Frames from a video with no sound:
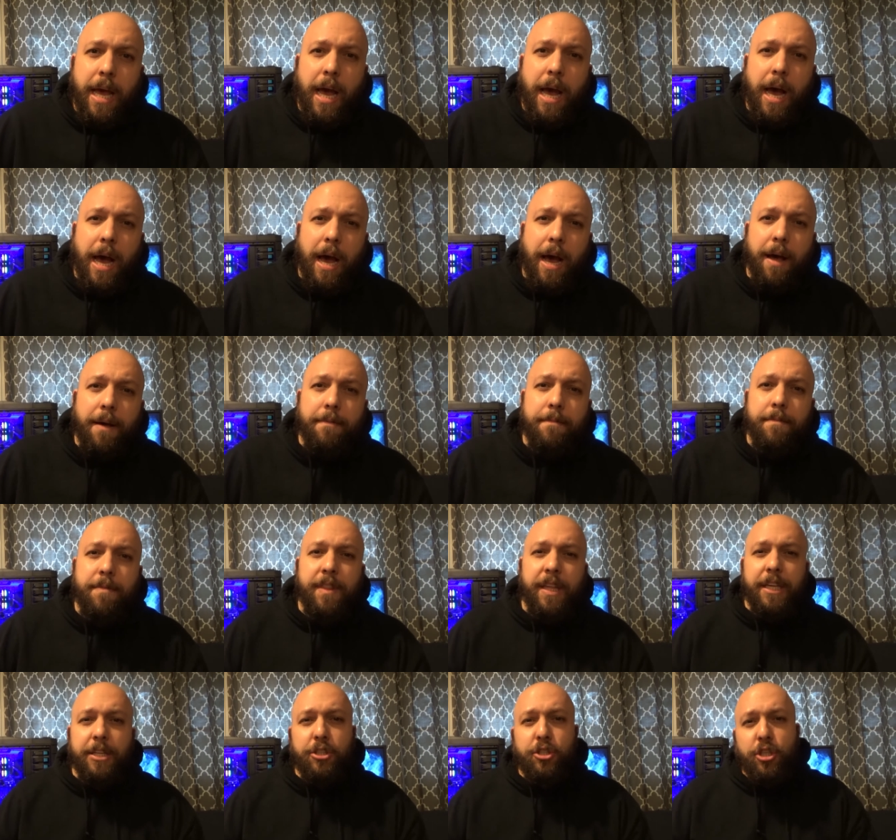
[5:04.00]

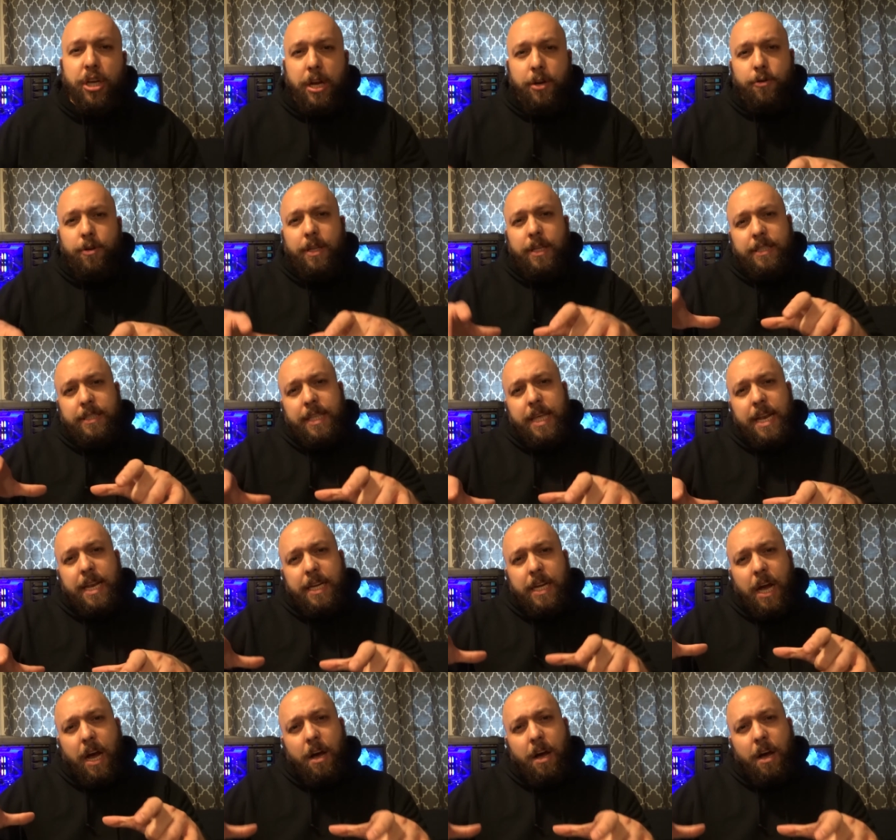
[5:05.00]
The general aesthetic